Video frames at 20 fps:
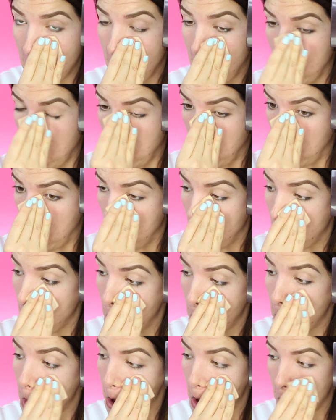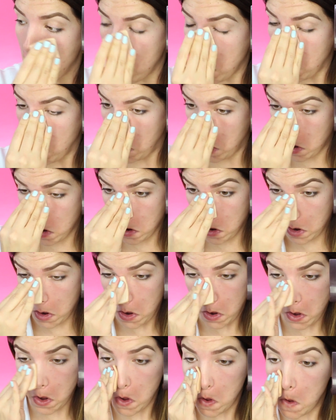Then I'm gonna move on to this Mercier
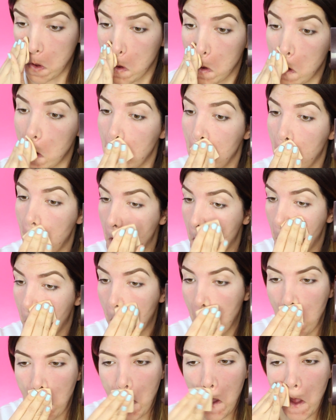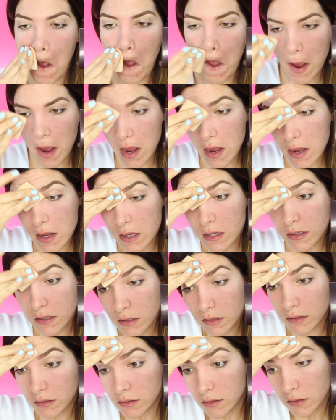press powder. It's just gonna help
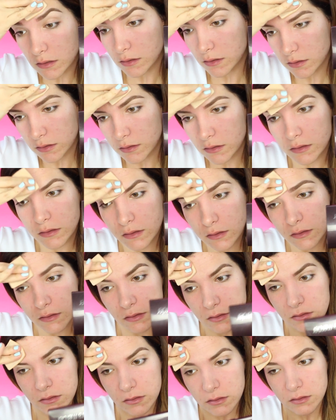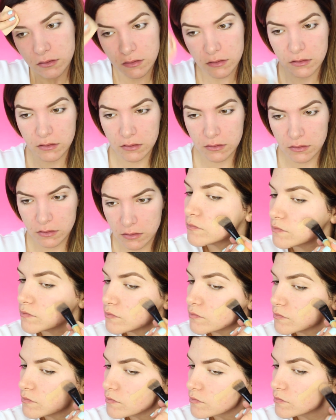control my oil
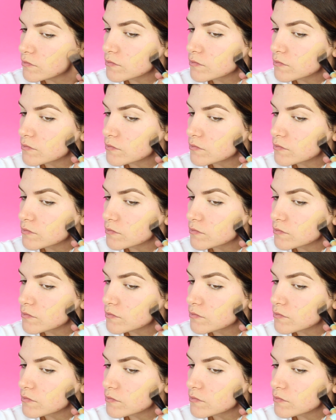underneath my